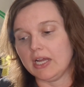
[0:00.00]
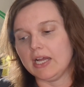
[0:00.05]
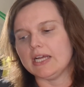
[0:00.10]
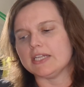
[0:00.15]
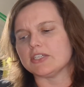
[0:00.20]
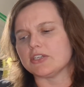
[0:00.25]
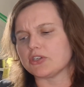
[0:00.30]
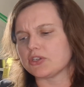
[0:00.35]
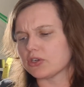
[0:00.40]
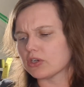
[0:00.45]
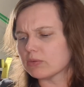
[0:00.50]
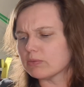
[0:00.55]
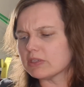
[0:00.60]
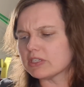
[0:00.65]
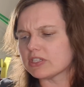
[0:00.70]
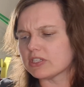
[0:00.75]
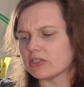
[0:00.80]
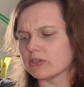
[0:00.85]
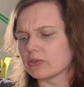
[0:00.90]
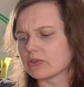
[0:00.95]
Determined
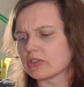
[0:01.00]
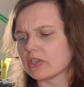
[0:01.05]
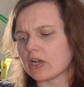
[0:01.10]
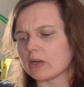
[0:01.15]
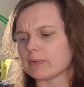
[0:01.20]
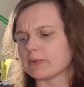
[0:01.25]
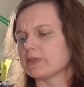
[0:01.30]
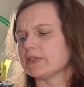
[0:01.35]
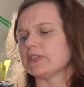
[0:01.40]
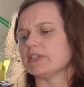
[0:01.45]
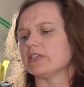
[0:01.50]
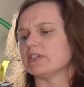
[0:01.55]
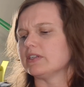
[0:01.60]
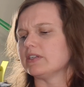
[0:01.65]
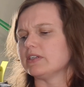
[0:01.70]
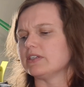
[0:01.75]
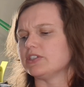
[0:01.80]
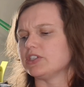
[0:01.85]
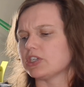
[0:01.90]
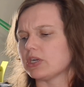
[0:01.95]
to use the opportunity
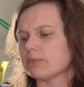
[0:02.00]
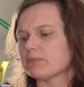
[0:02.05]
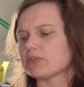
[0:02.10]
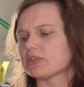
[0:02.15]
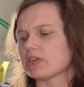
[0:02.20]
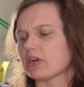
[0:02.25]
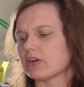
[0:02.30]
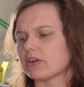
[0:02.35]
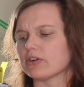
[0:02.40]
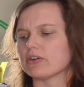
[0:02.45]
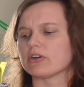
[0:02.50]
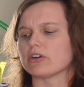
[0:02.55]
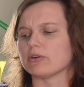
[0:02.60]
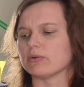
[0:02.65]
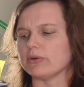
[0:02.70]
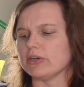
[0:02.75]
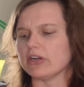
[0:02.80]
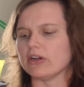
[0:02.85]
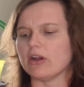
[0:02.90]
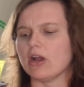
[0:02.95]
to jumpstart her
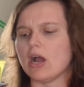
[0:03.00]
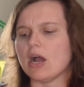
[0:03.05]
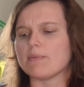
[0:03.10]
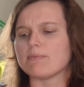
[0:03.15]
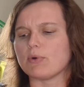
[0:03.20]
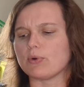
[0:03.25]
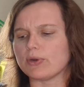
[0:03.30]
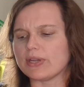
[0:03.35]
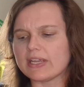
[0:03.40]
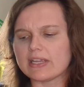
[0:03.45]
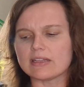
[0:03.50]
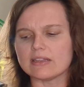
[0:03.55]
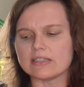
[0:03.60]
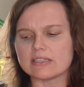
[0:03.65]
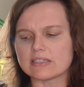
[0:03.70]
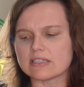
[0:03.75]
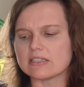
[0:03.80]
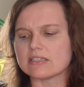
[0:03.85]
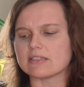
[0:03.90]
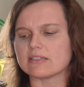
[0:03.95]
career, Monique
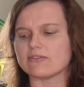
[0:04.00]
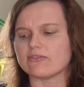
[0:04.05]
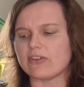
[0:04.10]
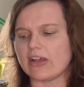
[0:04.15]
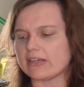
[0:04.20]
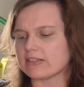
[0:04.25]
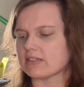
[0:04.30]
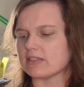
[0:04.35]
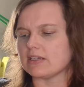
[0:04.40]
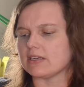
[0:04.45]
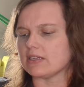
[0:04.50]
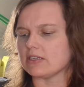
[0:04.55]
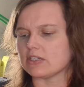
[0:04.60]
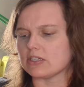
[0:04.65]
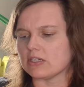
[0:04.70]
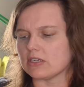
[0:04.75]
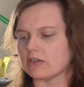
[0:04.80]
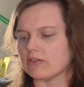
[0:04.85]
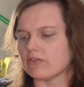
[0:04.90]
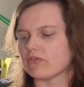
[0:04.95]
listens in
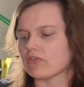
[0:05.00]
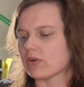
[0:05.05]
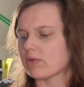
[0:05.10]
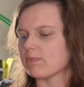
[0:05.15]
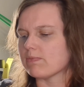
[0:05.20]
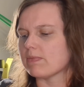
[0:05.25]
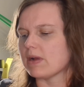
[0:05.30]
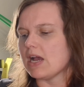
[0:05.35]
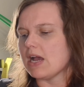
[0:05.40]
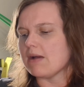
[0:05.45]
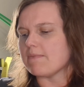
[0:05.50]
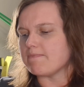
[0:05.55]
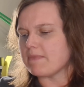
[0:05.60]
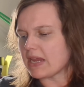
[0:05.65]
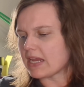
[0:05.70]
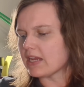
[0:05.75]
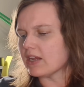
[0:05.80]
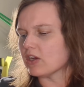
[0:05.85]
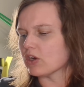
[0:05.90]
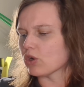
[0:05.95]
fascination. From
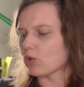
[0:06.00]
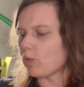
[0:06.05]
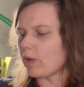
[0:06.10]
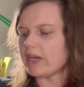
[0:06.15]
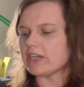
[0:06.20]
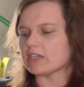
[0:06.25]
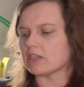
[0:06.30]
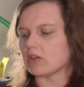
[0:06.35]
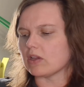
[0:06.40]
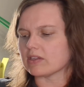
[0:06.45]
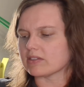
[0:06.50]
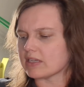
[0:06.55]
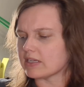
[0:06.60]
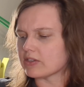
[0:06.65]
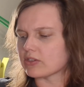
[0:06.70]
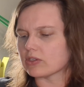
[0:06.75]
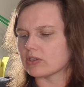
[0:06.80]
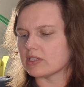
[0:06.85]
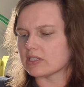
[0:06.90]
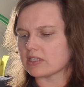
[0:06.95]
making her way to Los
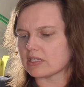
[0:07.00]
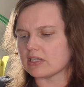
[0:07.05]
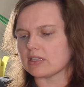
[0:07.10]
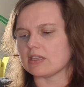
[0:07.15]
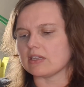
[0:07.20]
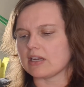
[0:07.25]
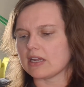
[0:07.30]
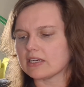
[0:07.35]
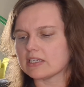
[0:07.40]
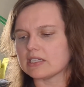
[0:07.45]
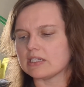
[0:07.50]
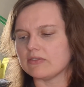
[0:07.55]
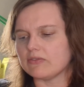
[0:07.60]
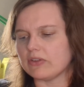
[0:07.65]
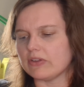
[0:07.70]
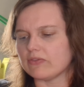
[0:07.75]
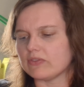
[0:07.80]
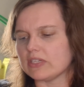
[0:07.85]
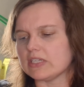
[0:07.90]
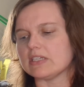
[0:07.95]
Angeles in the
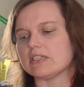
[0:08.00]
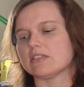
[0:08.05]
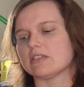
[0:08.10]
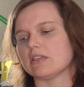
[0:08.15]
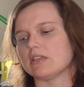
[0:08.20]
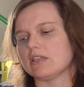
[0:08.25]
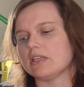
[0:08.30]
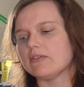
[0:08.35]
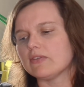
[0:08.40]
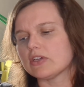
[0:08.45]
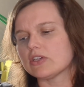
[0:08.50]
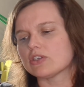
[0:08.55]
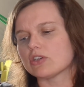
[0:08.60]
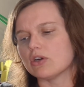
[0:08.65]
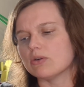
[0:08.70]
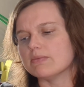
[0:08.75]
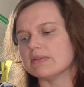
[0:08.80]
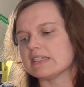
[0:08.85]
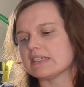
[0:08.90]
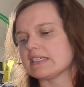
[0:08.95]
1950s to leaving show
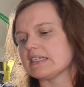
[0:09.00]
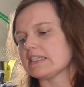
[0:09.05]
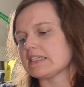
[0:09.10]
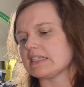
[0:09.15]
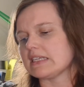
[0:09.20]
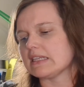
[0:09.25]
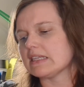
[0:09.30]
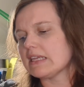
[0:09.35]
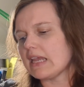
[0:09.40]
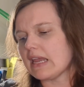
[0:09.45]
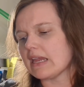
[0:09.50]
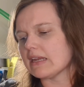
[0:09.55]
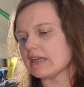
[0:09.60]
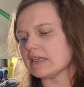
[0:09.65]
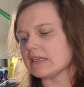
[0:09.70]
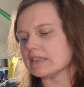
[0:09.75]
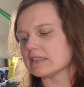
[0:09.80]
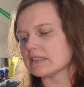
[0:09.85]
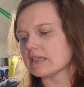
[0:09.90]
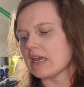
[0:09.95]
business in the
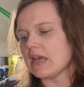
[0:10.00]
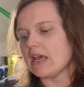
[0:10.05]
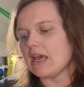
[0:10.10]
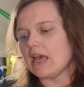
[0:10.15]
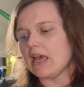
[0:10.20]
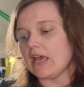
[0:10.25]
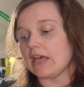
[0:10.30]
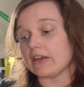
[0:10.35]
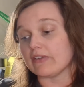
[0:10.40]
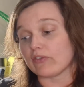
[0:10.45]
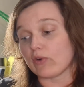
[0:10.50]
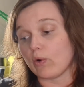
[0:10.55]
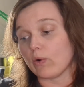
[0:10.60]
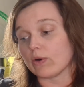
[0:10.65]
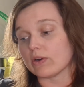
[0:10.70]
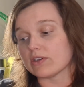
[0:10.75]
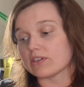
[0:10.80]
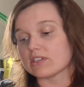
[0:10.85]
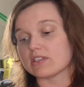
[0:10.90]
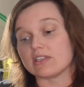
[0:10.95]
80s, and of
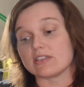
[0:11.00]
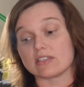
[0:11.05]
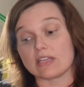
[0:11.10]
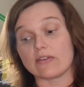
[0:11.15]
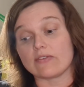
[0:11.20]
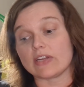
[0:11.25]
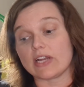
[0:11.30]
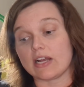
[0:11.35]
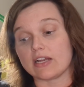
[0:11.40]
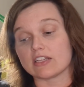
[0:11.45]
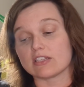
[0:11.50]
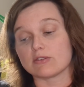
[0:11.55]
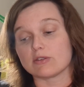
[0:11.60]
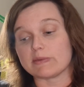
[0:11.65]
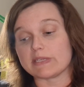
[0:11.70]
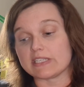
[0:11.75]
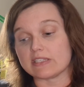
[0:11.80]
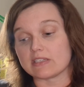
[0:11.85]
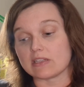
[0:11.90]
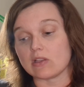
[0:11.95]
course the 7
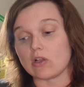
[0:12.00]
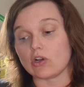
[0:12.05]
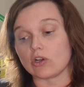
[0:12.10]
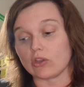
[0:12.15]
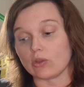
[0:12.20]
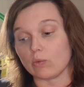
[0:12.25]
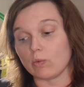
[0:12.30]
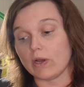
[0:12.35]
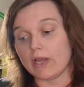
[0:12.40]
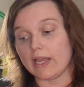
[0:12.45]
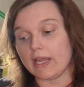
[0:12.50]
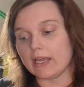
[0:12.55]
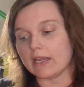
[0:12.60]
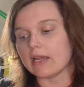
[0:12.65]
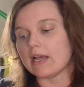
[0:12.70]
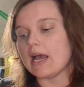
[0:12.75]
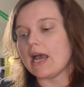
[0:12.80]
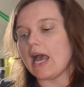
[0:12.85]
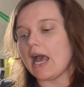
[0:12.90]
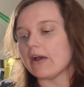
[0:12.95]
husbands along the way,
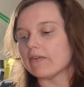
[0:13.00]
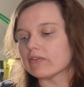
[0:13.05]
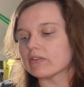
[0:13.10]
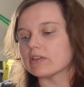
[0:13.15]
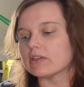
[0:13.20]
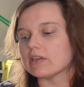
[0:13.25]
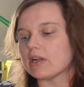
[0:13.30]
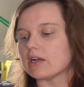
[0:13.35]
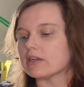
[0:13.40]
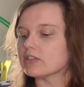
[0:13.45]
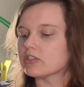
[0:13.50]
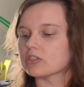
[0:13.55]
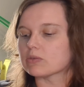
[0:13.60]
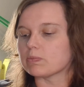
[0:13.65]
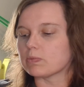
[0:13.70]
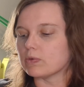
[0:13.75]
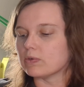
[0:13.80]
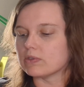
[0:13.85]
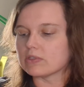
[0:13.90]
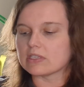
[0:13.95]
Evelyn
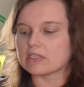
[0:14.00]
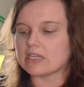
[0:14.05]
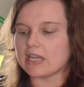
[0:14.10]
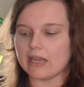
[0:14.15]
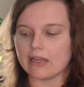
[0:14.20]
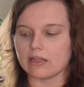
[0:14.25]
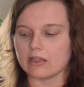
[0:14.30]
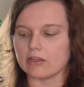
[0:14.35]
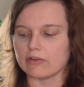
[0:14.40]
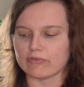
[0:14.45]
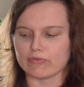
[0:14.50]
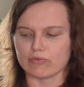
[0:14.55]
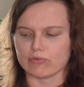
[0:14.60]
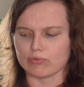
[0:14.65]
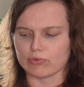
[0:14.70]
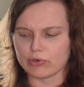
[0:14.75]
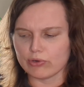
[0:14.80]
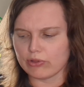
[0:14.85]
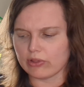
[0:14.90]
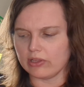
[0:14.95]
unspools a tale of
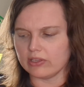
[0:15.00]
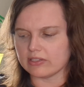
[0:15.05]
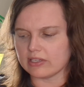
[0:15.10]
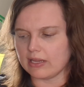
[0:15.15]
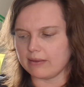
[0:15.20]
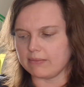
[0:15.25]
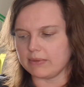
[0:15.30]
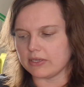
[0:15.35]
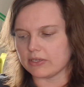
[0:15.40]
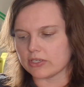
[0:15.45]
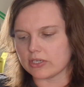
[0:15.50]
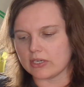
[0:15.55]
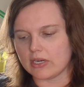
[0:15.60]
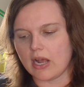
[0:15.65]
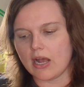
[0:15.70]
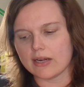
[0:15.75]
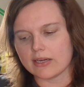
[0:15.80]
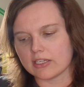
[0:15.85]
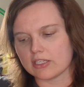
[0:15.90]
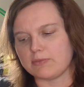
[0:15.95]
ruthless ambition,
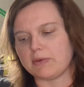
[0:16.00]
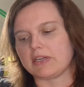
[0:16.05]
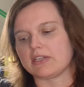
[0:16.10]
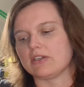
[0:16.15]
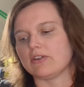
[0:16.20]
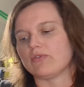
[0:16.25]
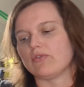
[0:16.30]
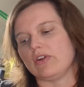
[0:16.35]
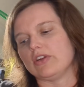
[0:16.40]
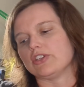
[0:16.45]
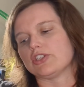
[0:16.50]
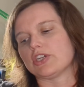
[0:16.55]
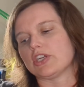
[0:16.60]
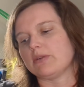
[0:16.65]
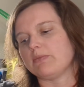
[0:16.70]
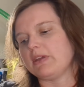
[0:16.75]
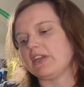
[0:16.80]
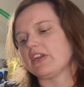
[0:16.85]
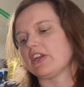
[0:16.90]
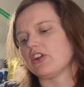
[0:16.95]
unexpected friendship,
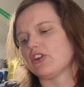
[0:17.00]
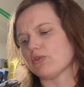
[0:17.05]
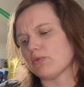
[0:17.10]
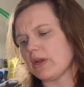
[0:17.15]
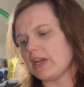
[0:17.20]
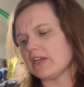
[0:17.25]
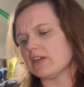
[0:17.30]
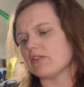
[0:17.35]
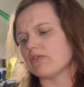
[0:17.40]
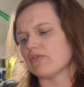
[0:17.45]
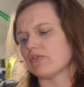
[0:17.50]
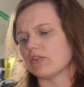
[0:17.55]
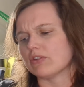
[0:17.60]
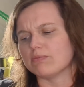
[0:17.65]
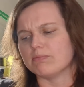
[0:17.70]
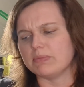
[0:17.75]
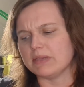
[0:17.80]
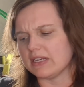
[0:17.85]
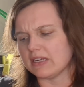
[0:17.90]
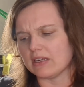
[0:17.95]
and a great
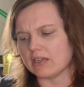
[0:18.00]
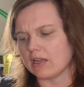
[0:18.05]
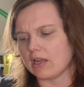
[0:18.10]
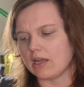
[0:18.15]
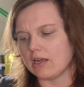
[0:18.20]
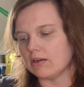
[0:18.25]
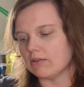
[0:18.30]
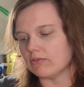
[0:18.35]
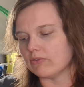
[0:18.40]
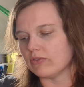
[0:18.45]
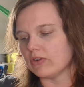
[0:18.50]
forbidden love.